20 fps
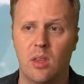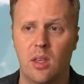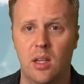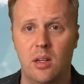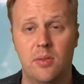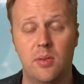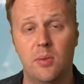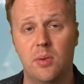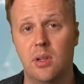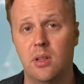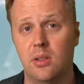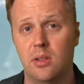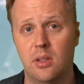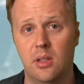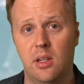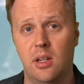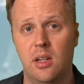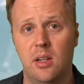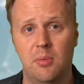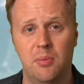And if you want to
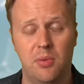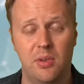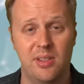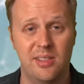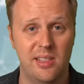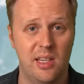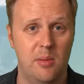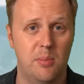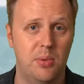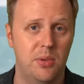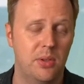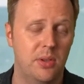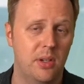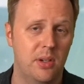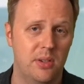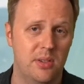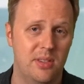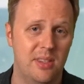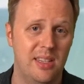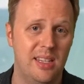look it up, for example,
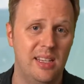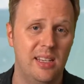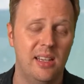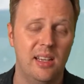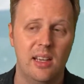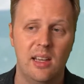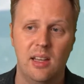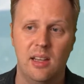there's the